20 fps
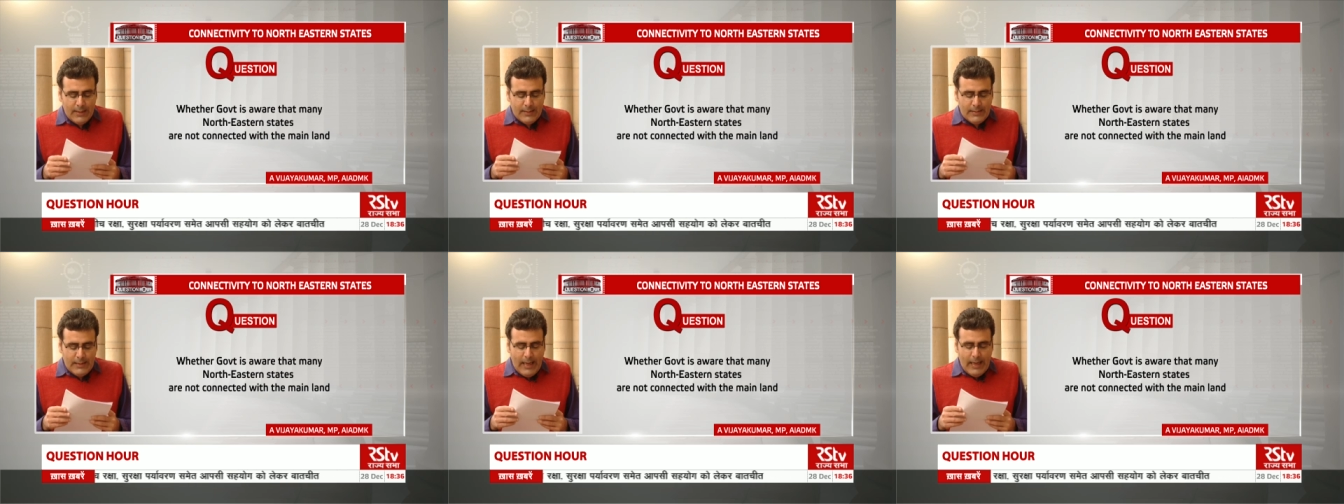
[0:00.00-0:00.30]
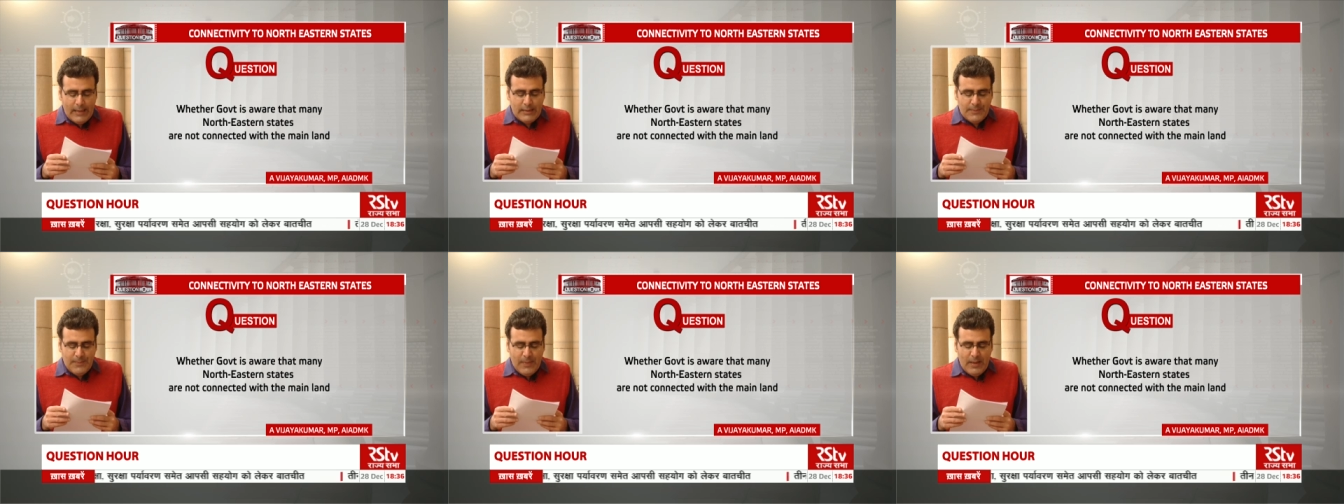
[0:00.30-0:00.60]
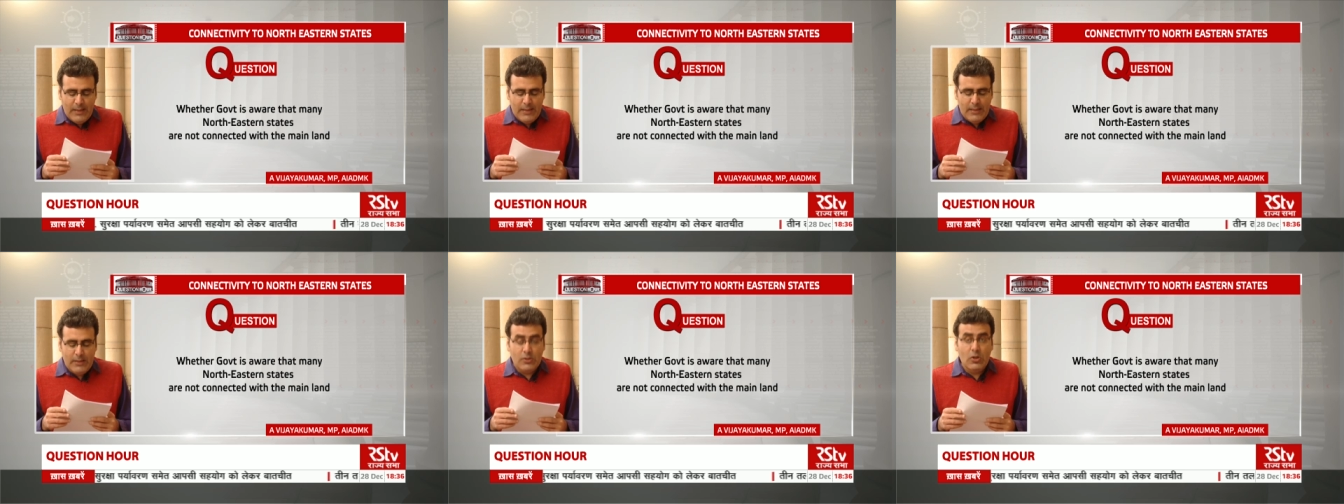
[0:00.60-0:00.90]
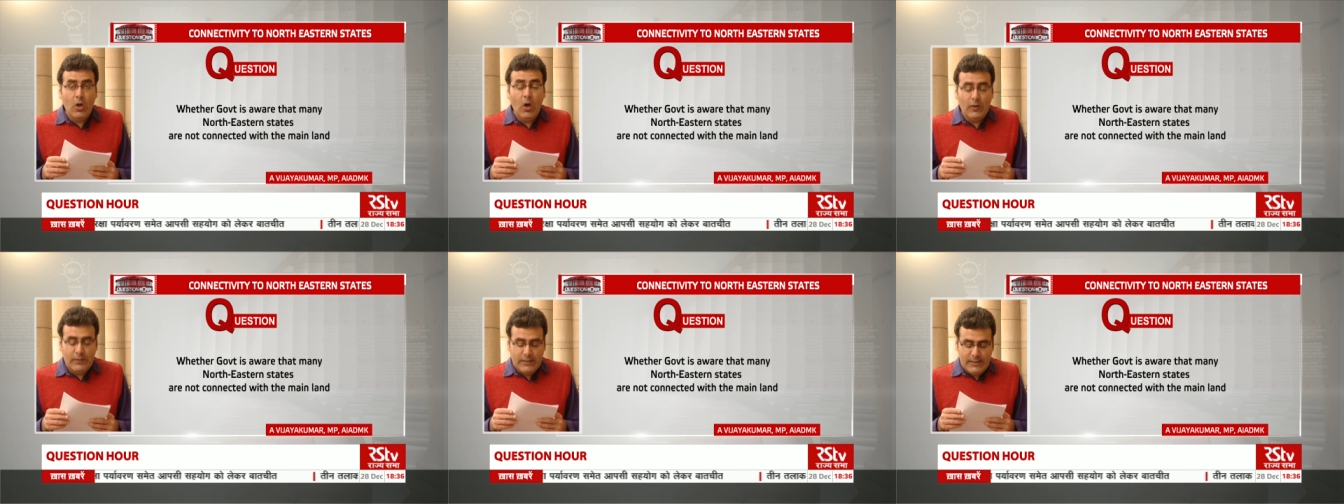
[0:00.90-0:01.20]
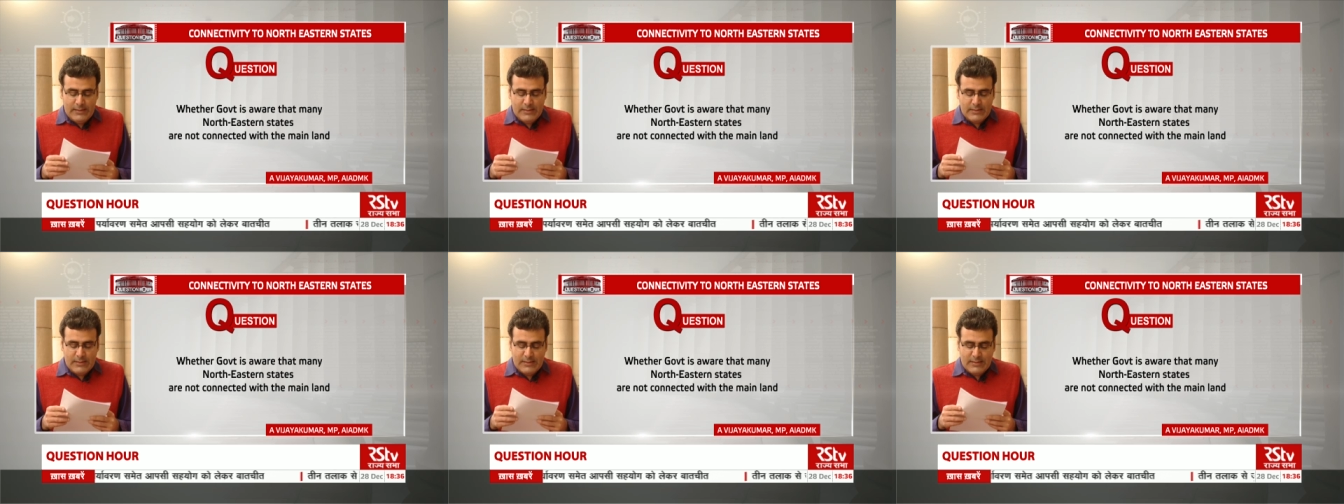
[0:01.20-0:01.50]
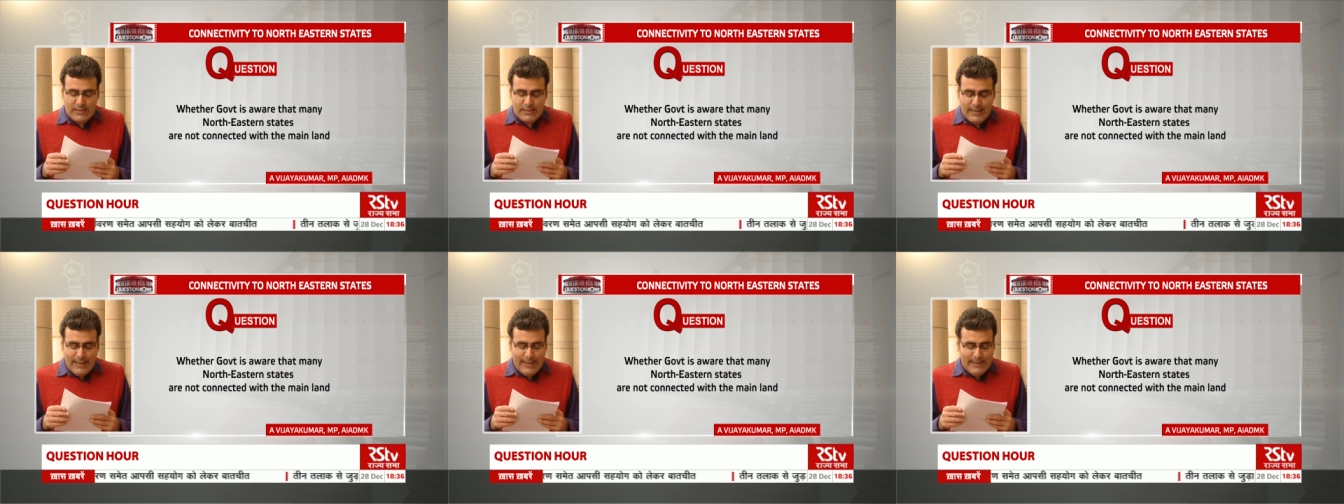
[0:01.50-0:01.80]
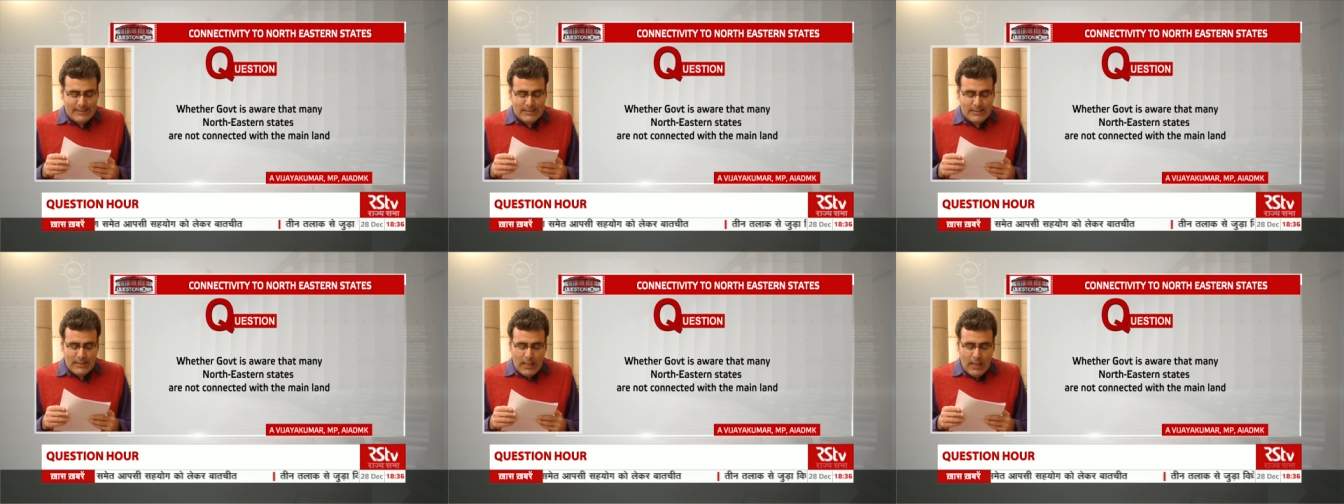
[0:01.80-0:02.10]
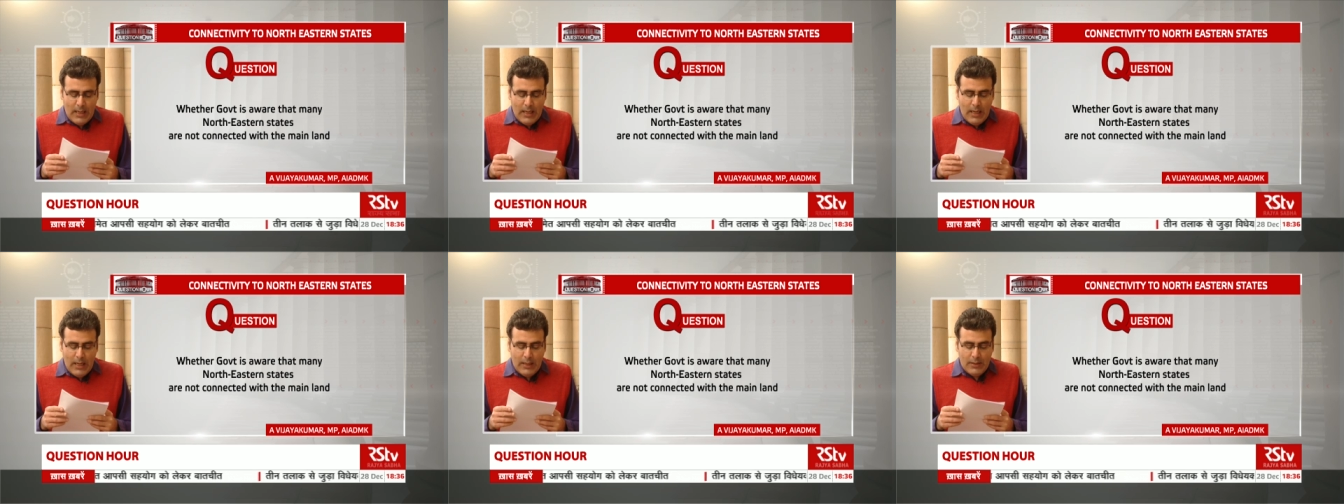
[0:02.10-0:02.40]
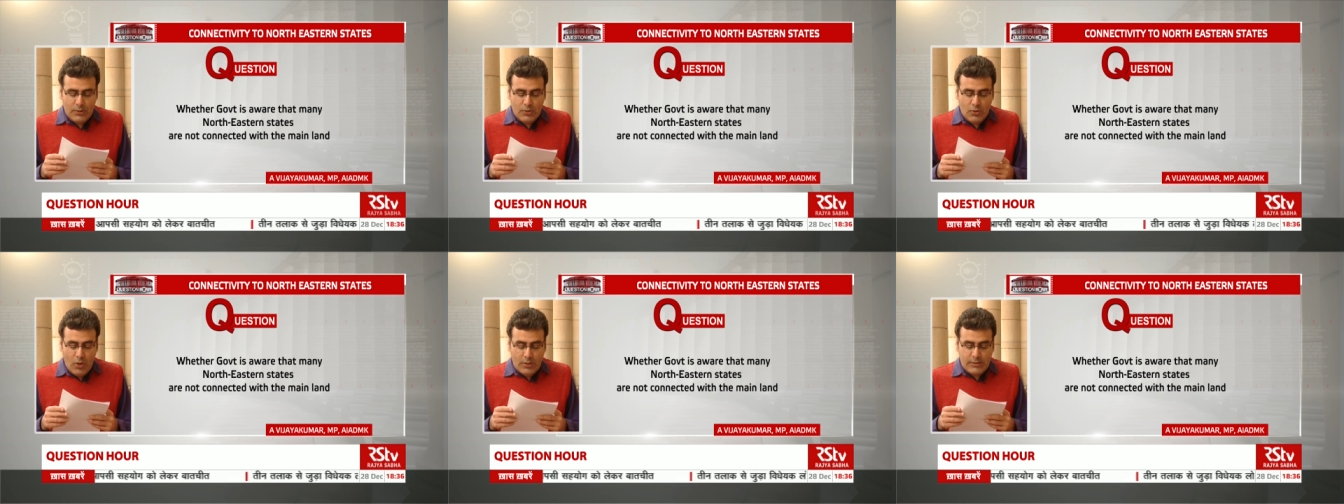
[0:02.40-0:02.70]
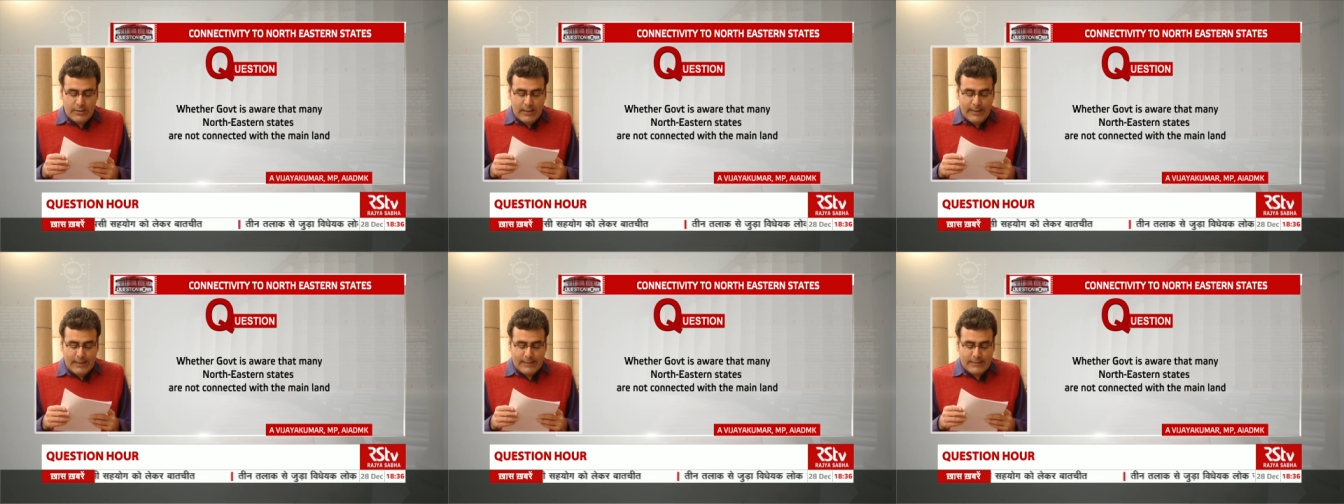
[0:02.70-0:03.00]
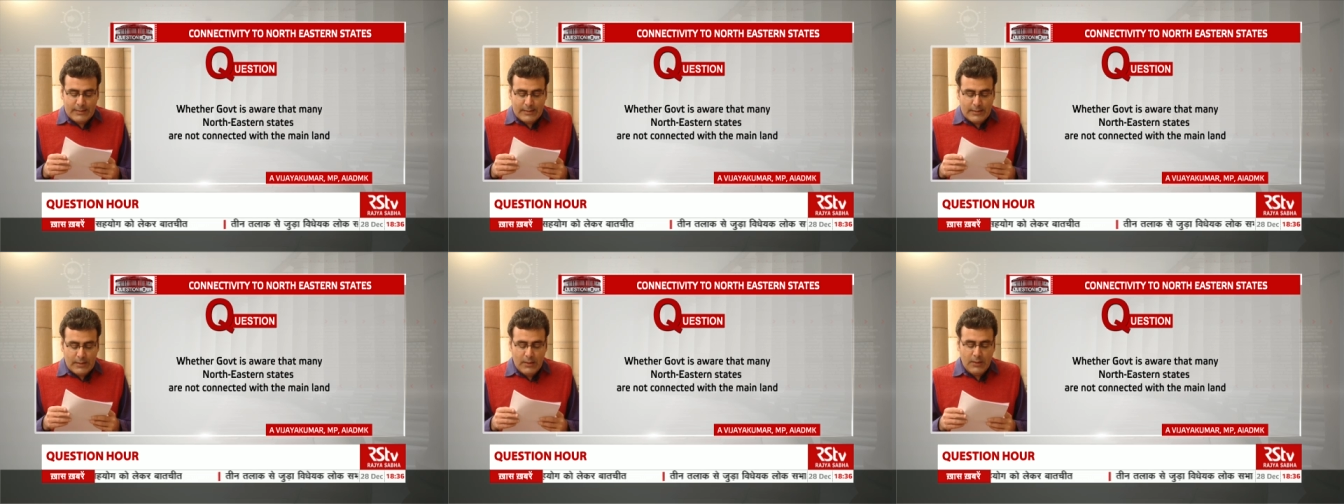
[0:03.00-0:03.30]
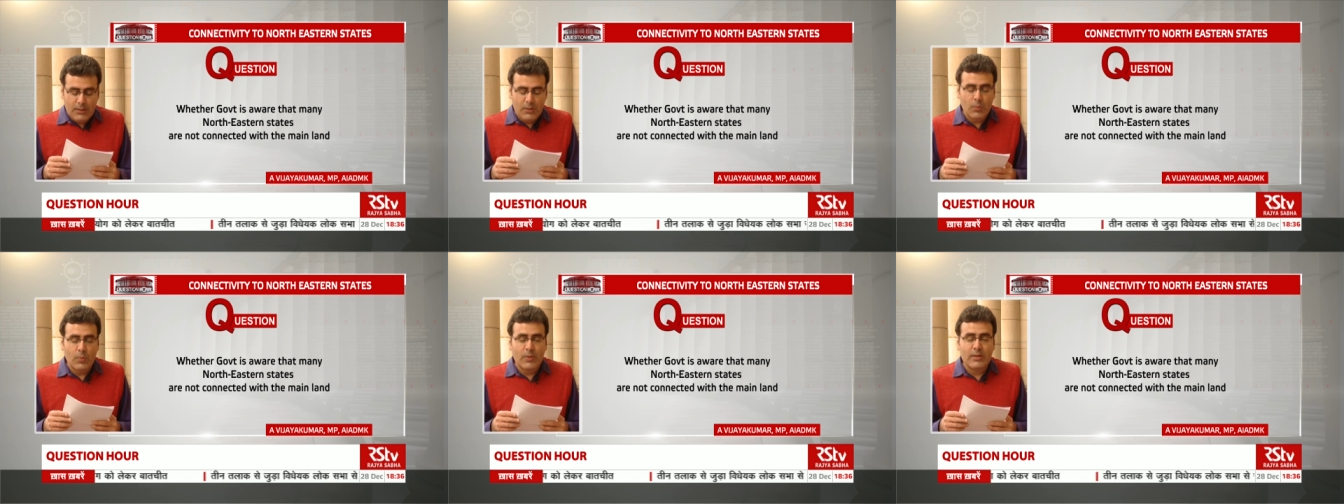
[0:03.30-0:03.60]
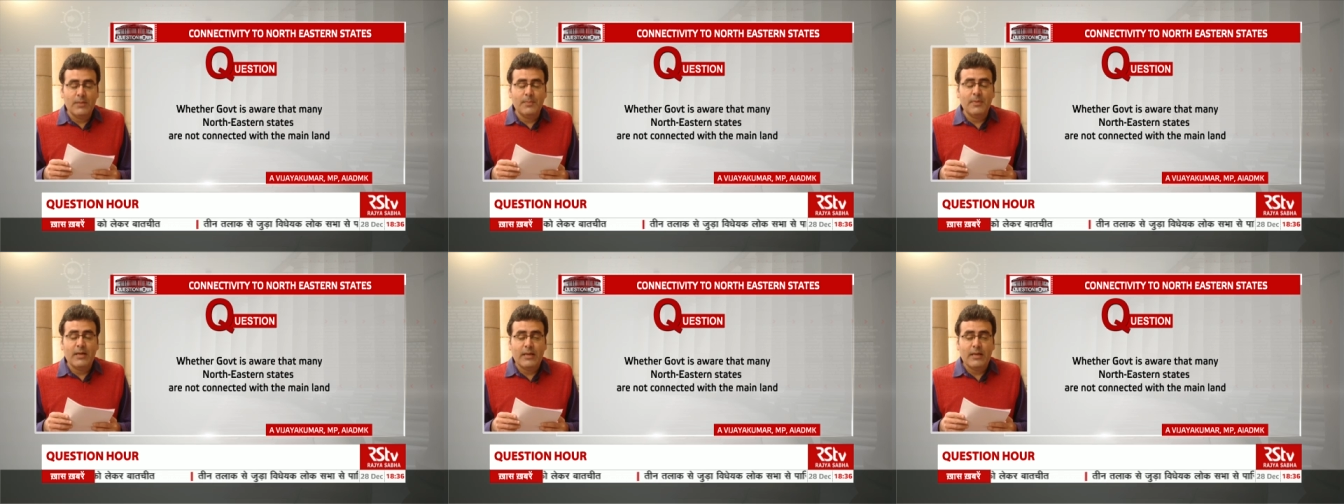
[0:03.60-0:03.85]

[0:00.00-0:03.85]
that many northeastern states are not connected with the